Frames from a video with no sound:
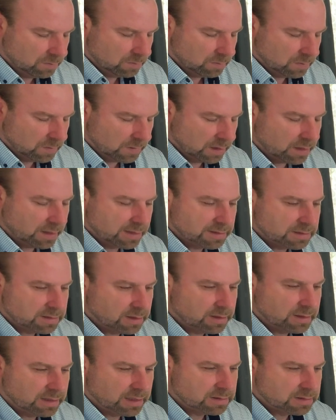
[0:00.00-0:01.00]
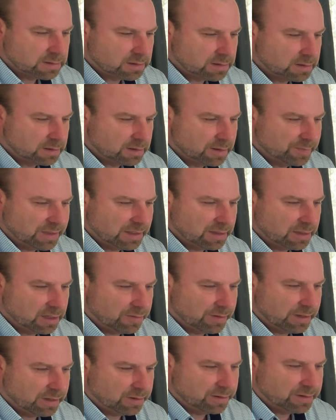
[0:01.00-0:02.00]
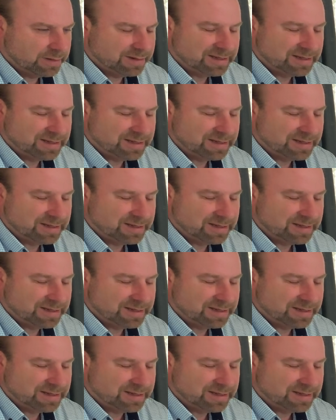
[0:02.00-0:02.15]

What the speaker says: Okay, so there's a bit going on,